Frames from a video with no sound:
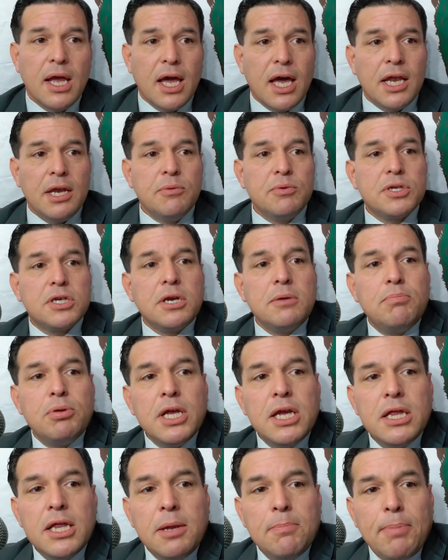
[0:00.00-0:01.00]
And he was
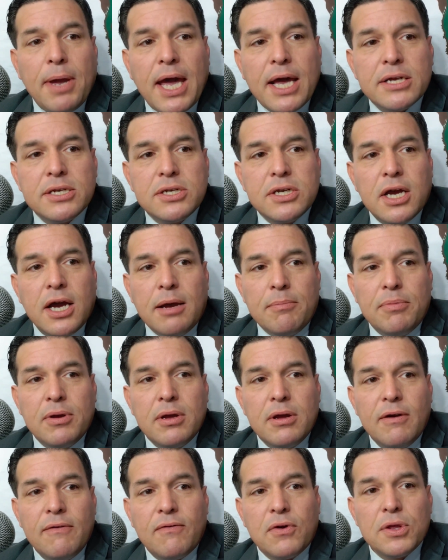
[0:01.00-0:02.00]
completely passed up
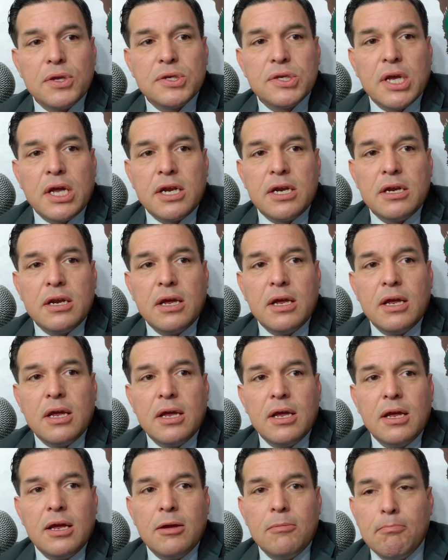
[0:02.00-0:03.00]
for the Senate
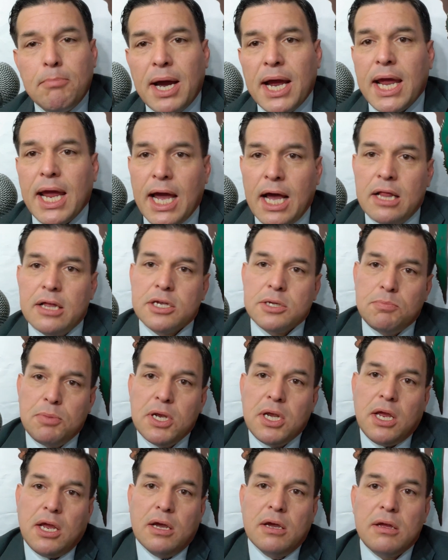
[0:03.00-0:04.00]
by Alex
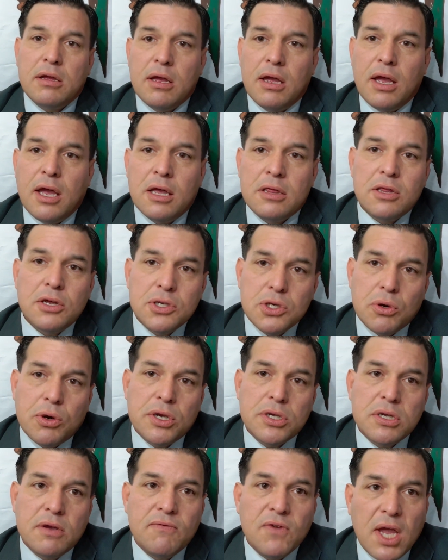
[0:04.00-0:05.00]
Padilla at the
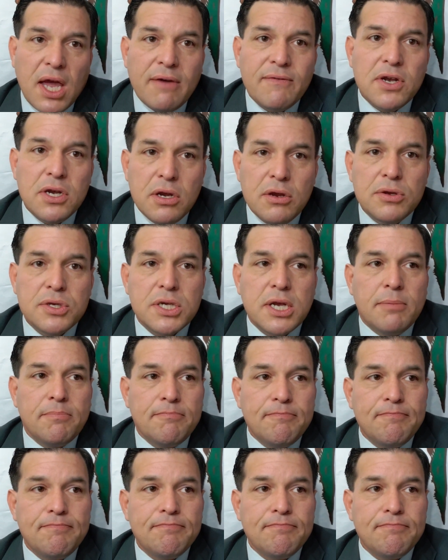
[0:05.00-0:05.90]
choice of Gavin Newsom.